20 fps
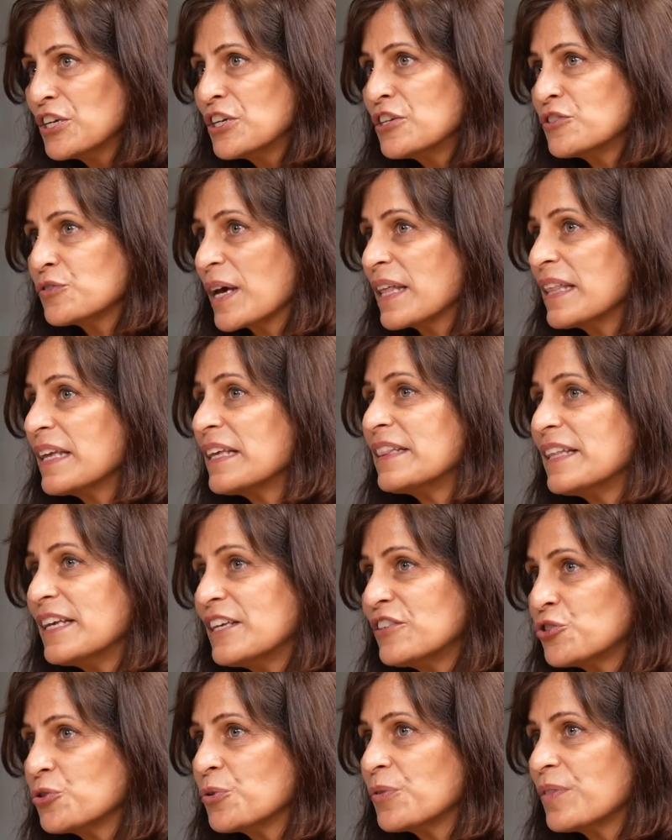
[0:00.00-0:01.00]
So I think
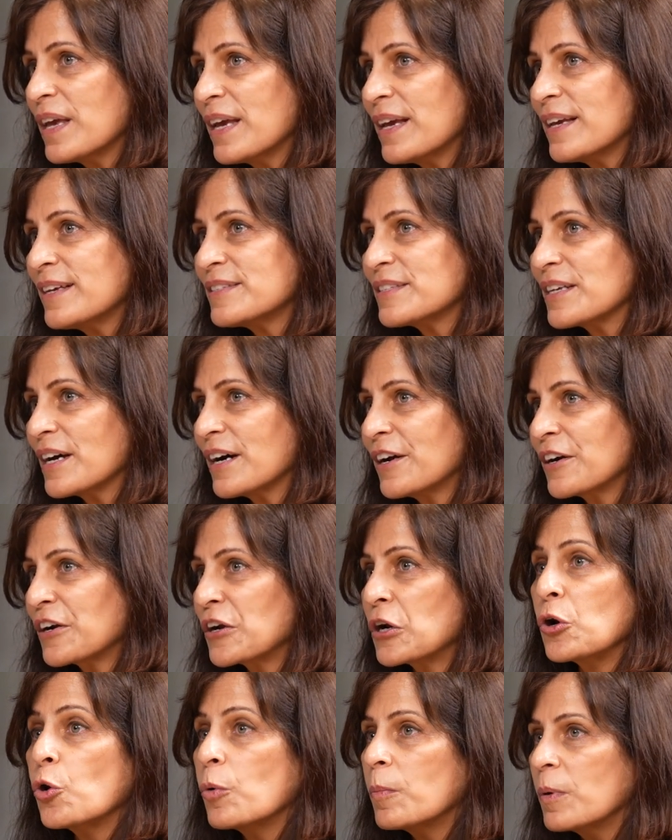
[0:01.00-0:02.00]
these two things are
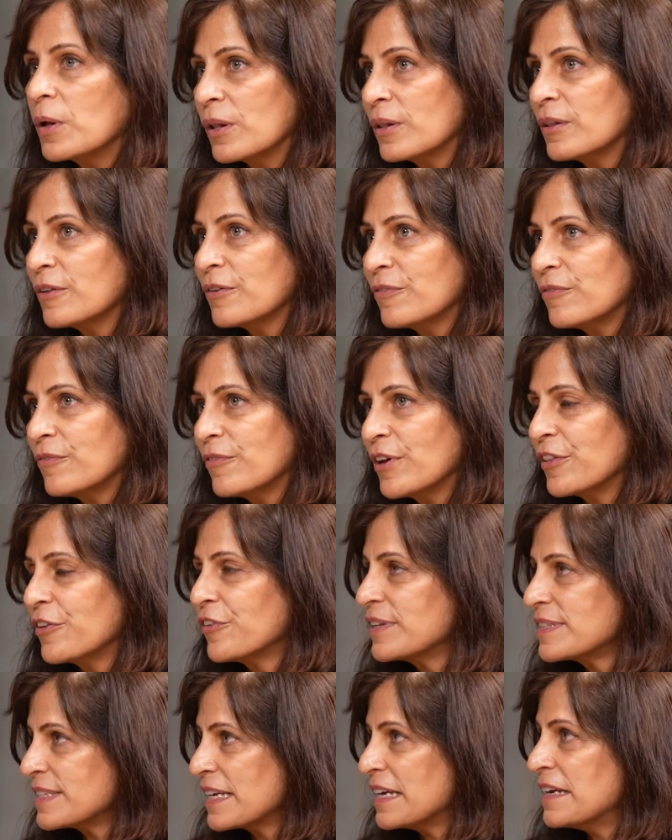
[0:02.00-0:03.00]
global, whether
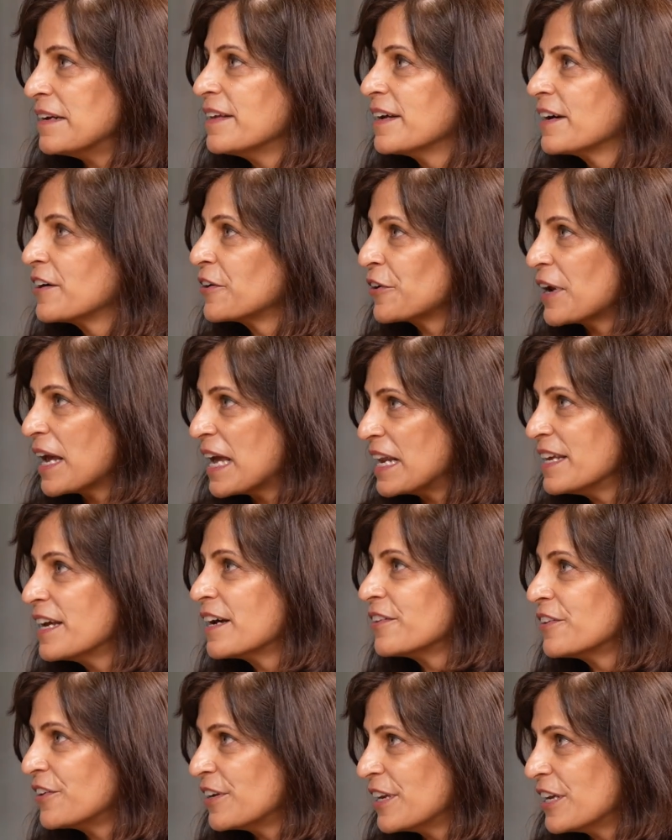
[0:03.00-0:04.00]
it's India or any
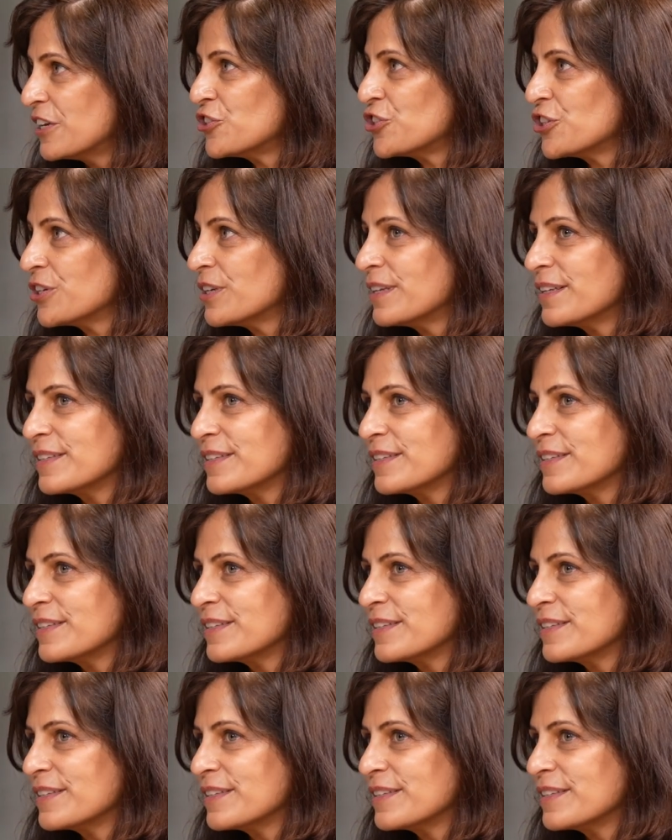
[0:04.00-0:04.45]
other nation.